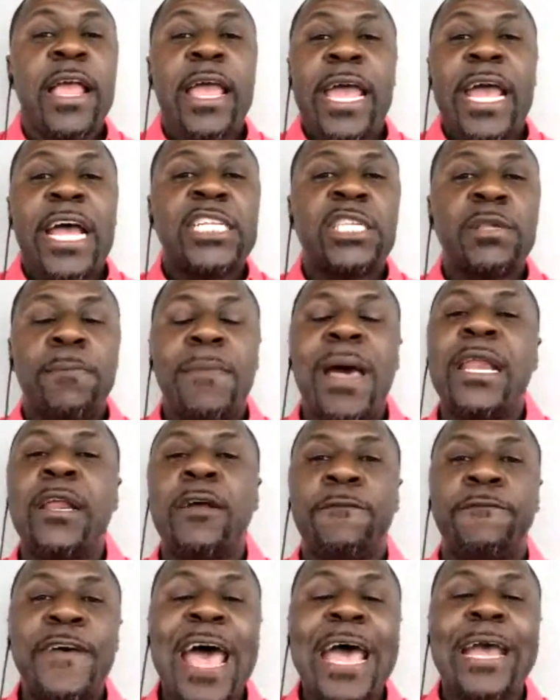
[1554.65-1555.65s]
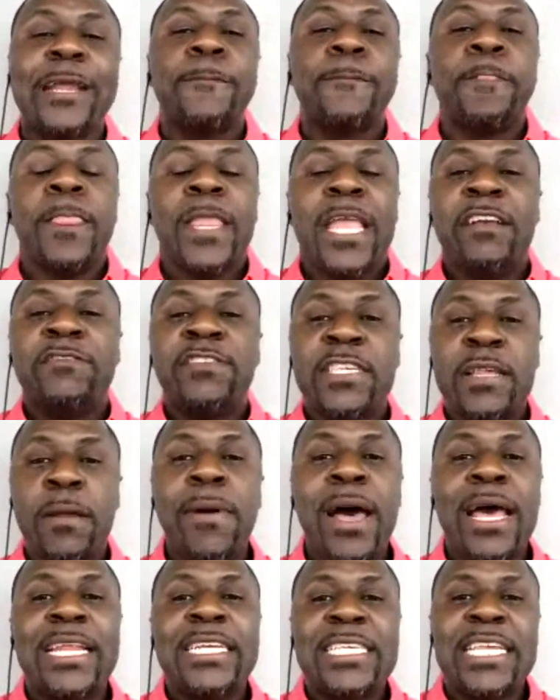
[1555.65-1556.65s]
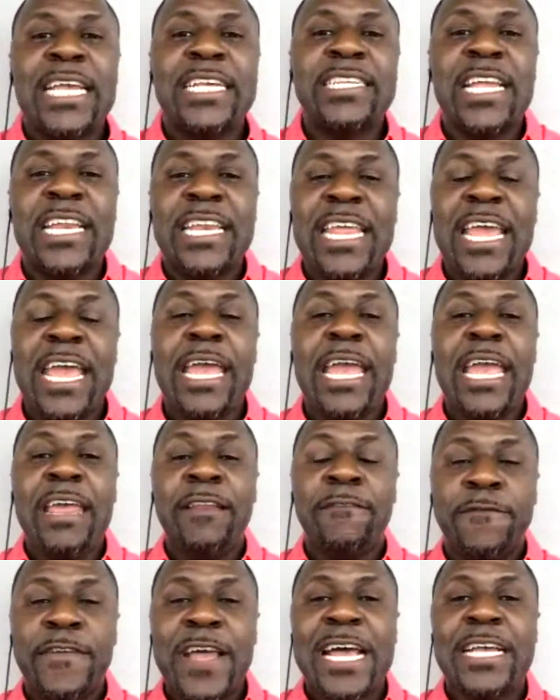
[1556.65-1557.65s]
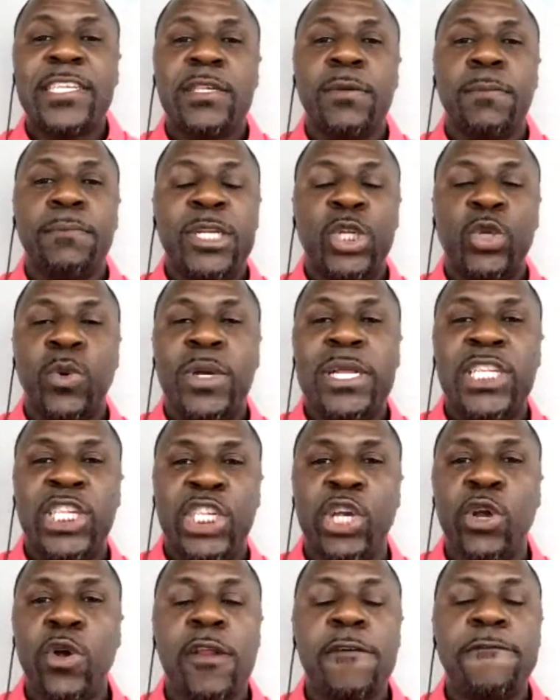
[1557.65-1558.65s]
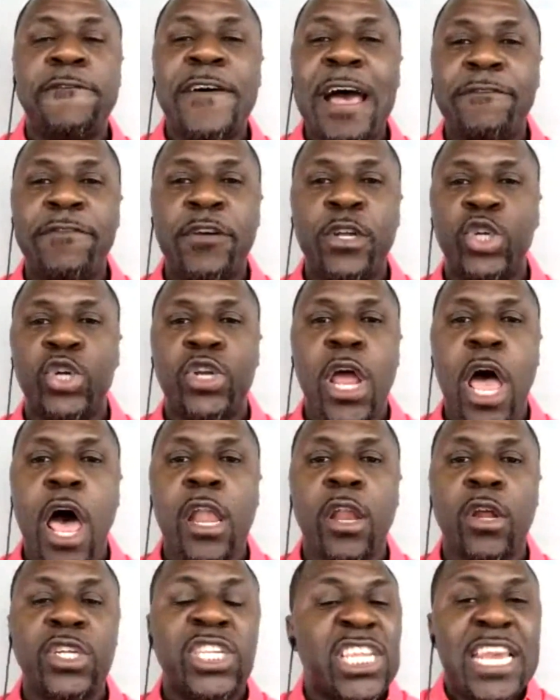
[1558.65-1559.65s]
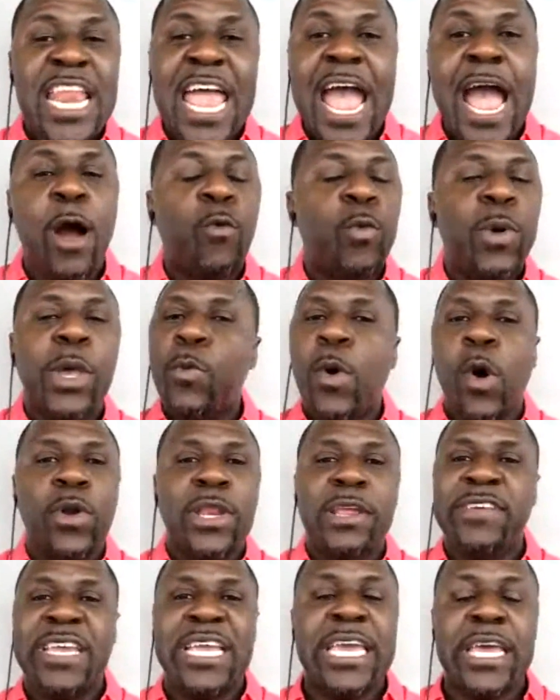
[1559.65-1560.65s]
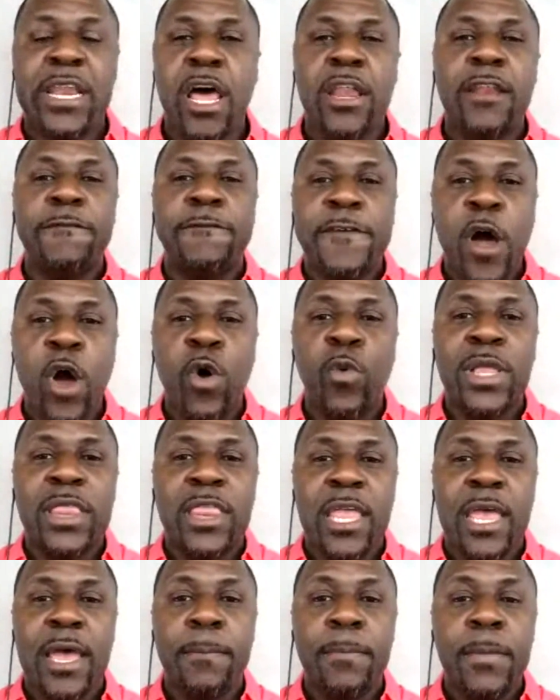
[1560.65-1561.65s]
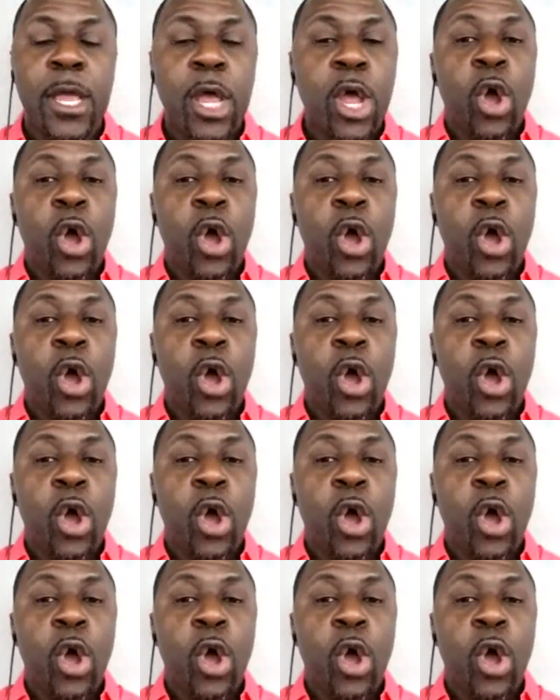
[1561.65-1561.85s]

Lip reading: As a matter of fact, if somebody says that they invest between $0 to $500, now we won't even get on the phone with them.